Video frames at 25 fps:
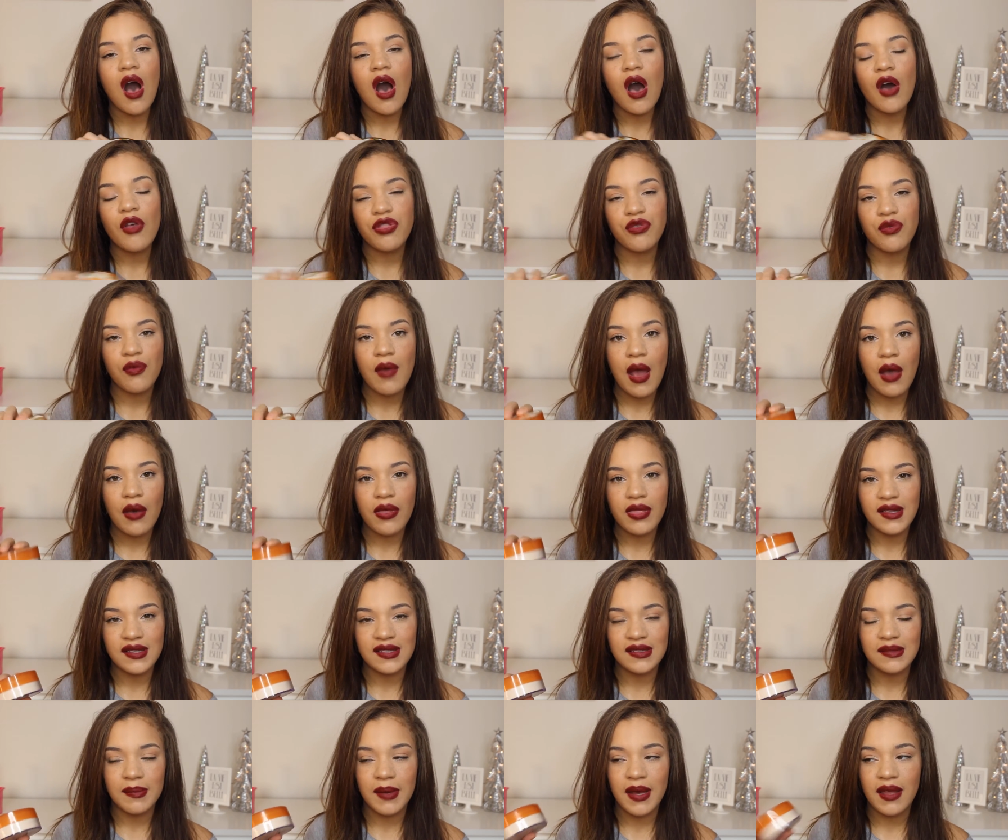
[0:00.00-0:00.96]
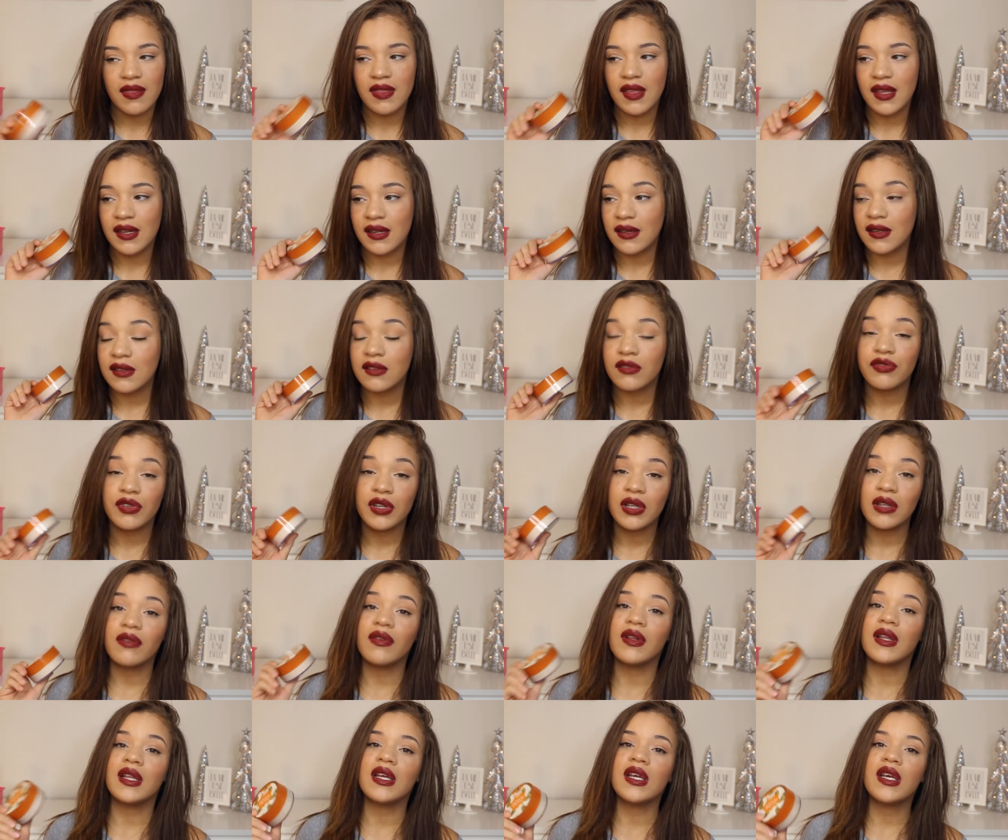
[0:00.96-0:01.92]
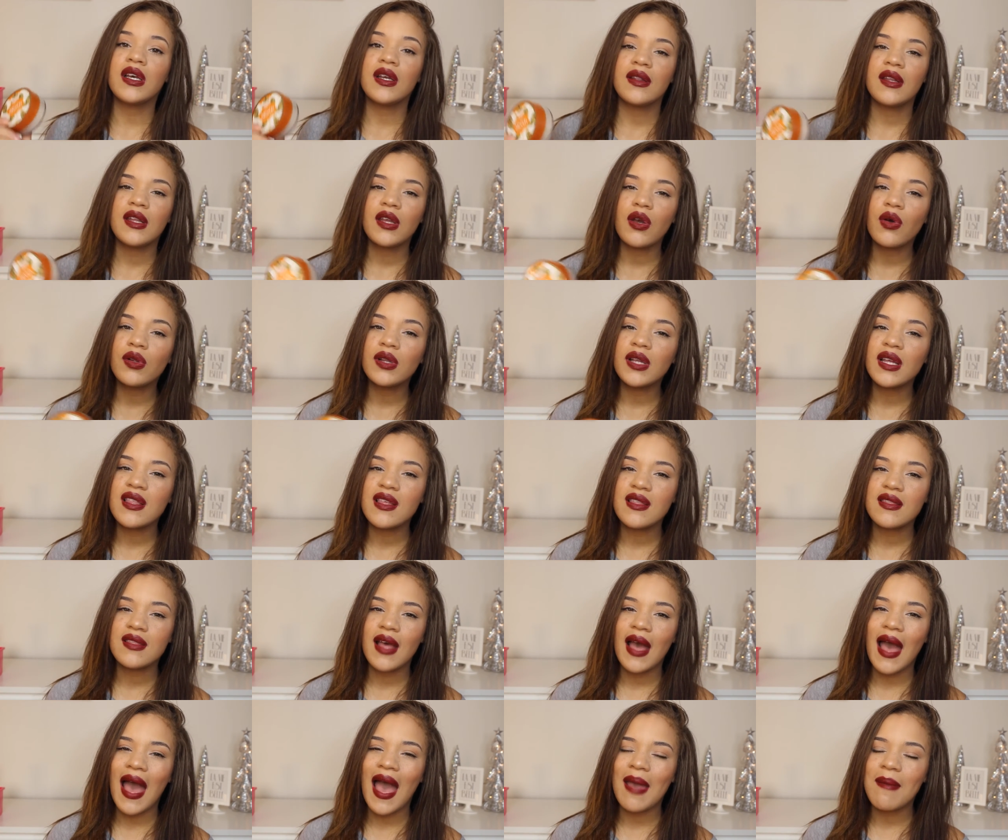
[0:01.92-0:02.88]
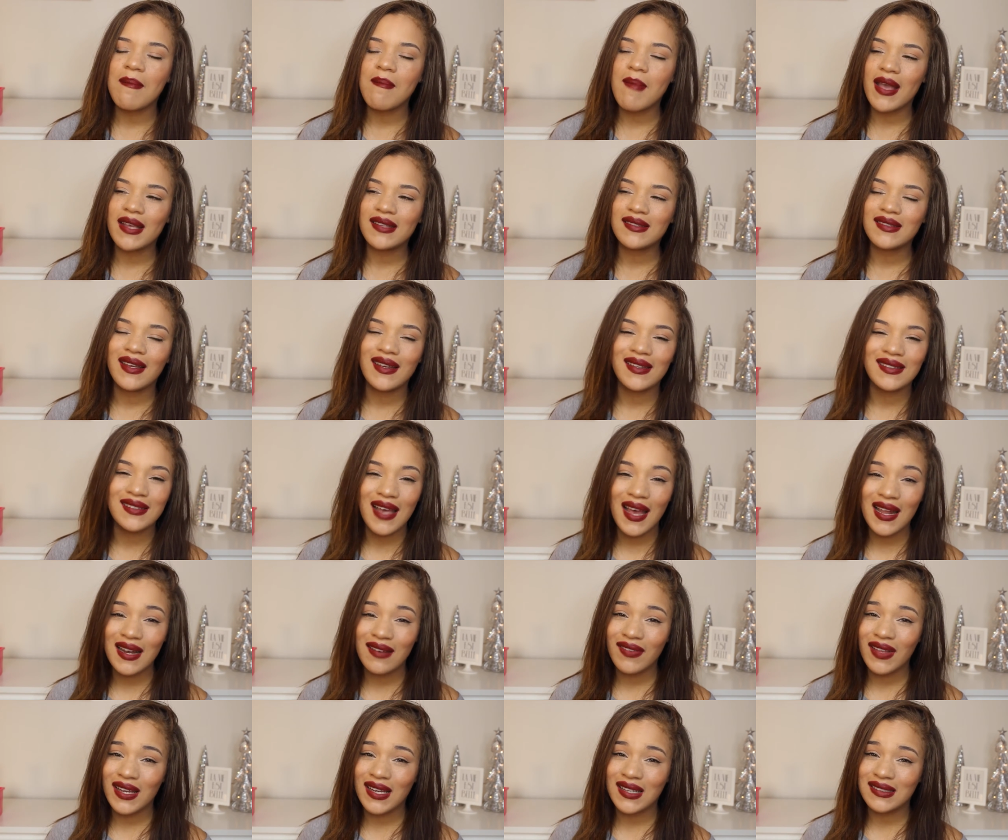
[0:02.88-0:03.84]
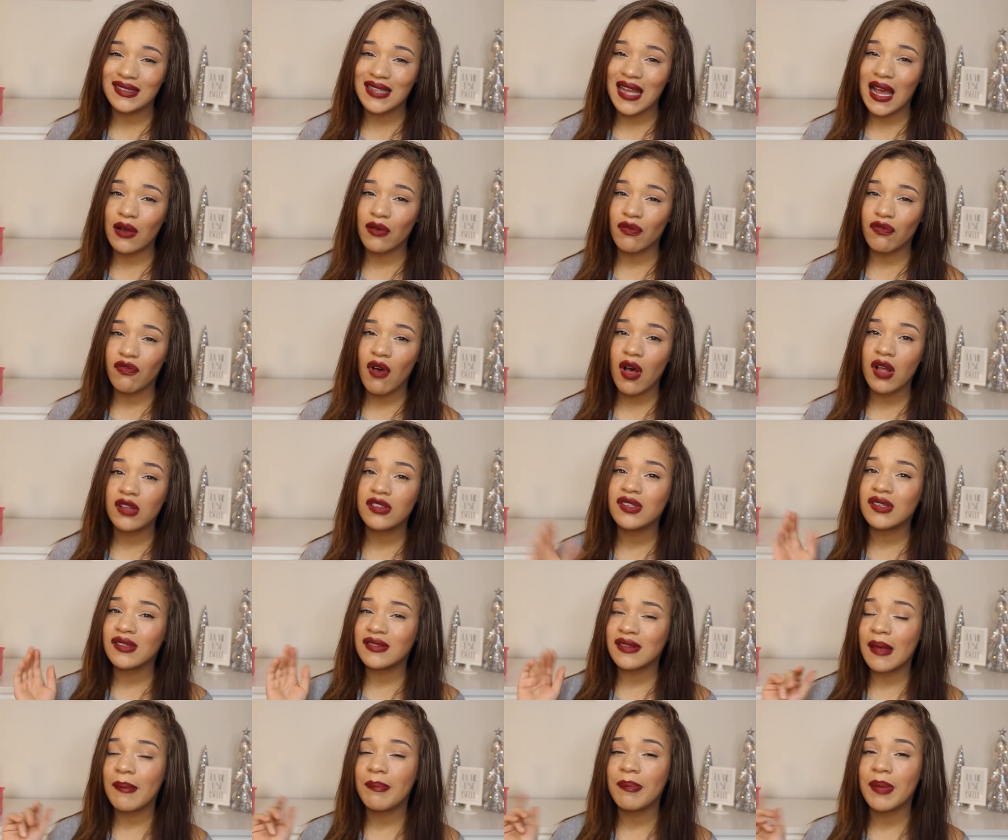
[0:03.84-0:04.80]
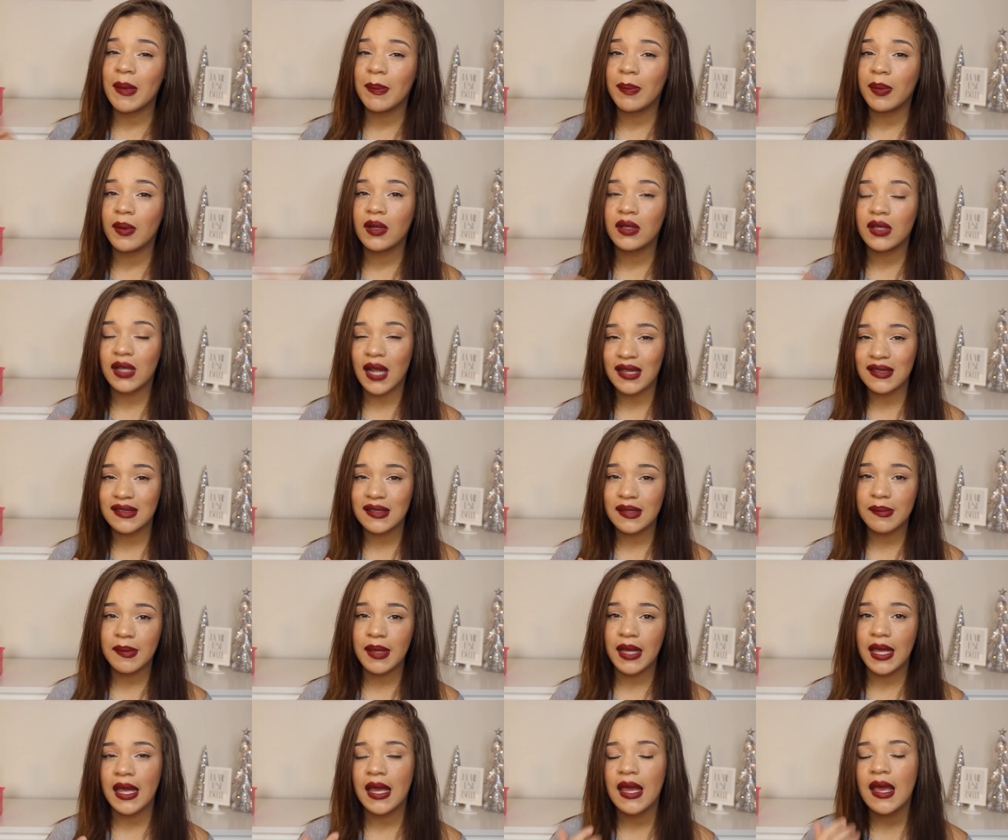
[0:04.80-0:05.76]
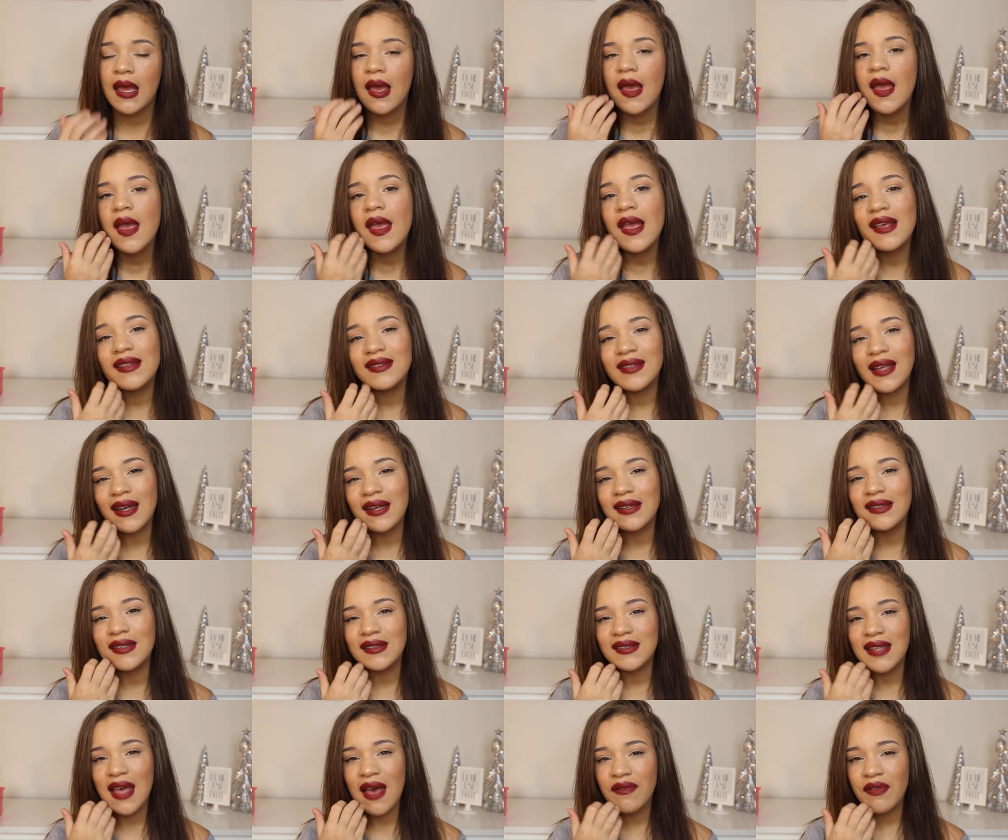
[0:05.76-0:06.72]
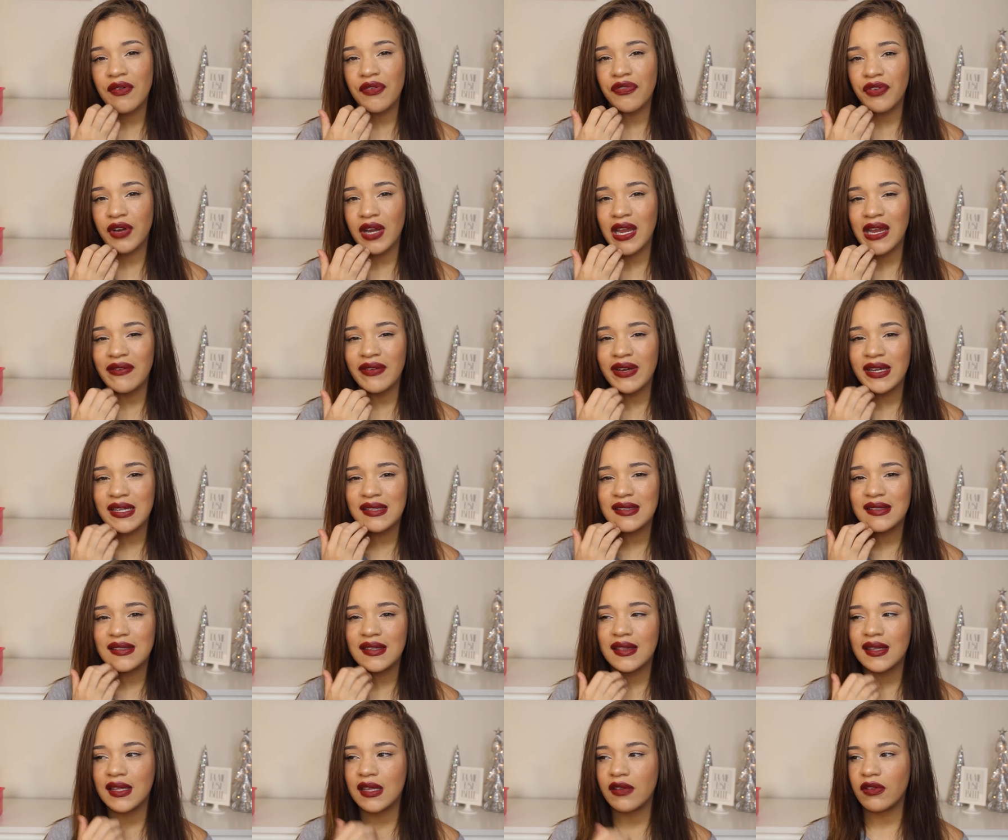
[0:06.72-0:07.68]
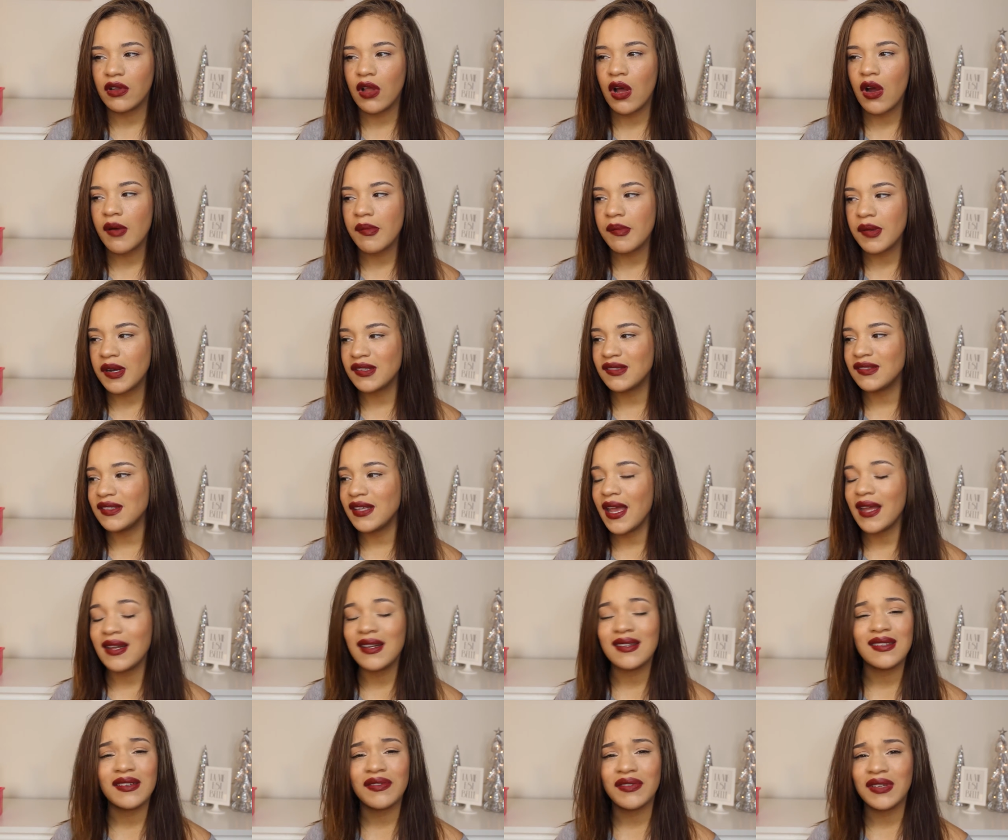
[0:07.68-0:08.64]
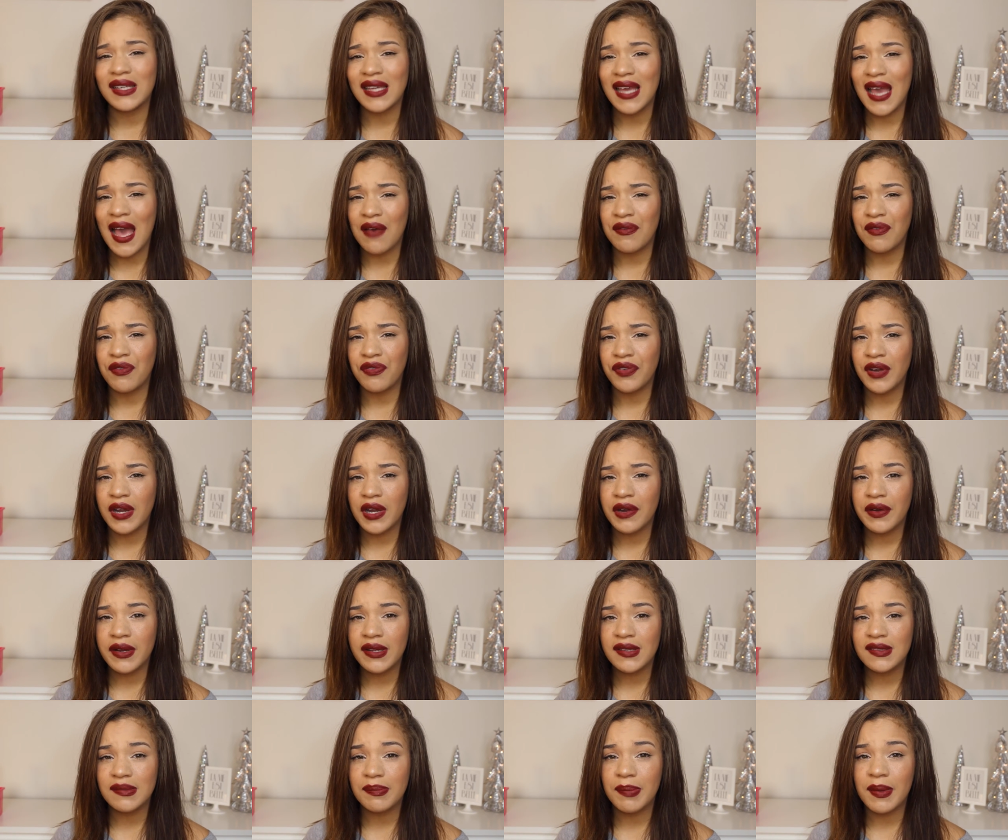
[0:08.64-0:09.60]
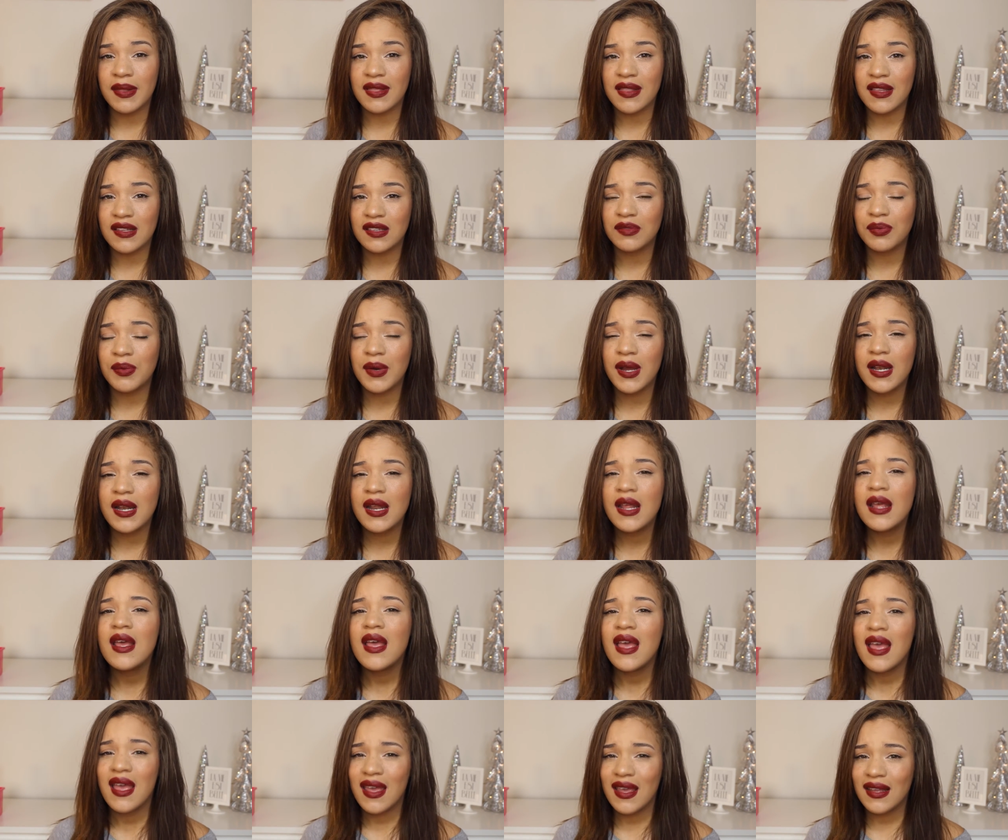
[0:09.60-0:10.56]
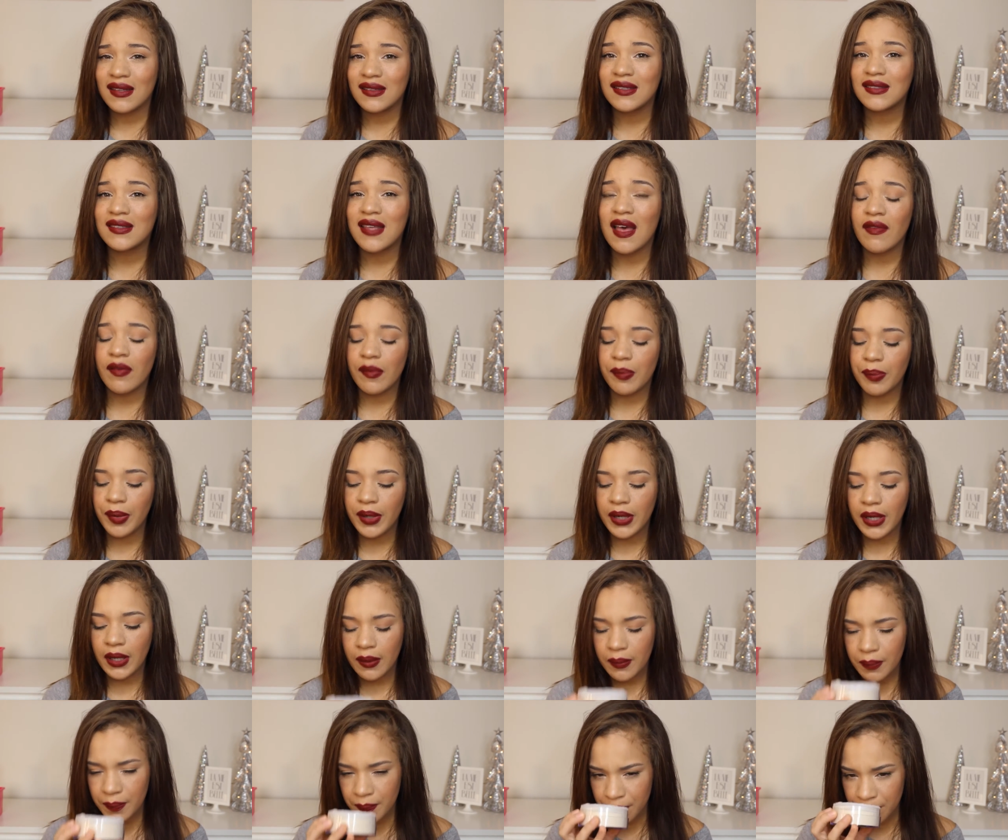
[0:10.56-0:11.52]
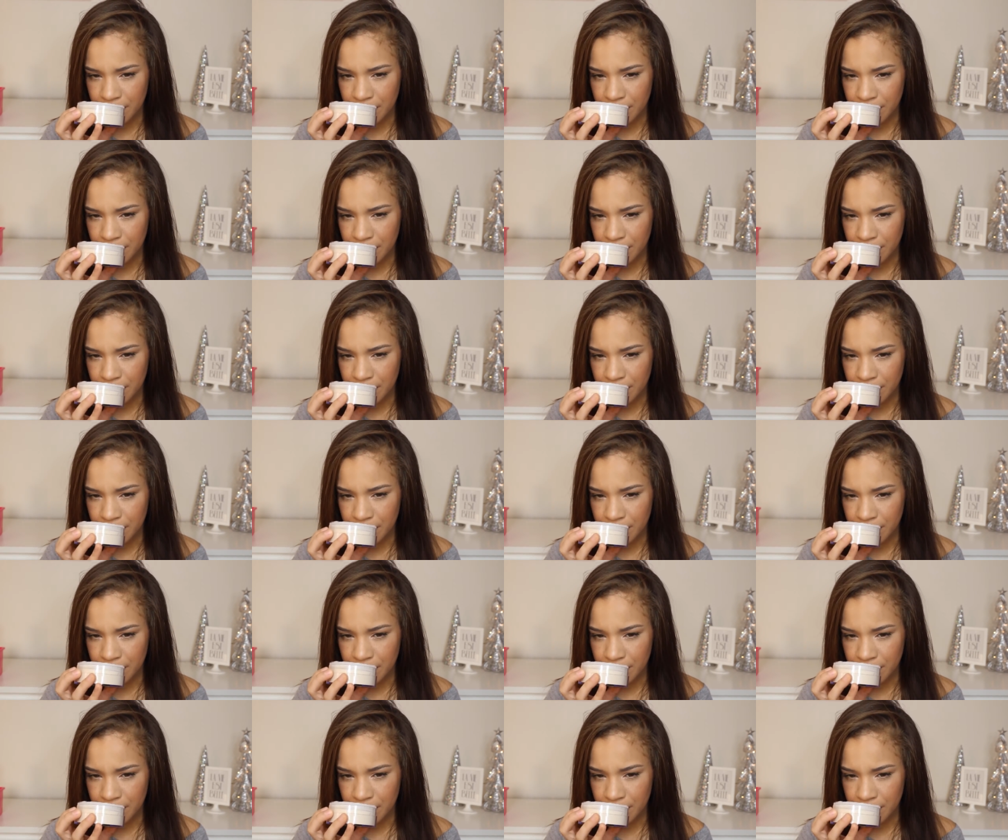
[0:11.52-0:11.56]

all throughout this month and it is really really good the only thing that I might say is kind of like a downfall to some people not to me is that it does have a fragrance the Laura Mercier doesn't really have a fragrance but this one it does have a pretty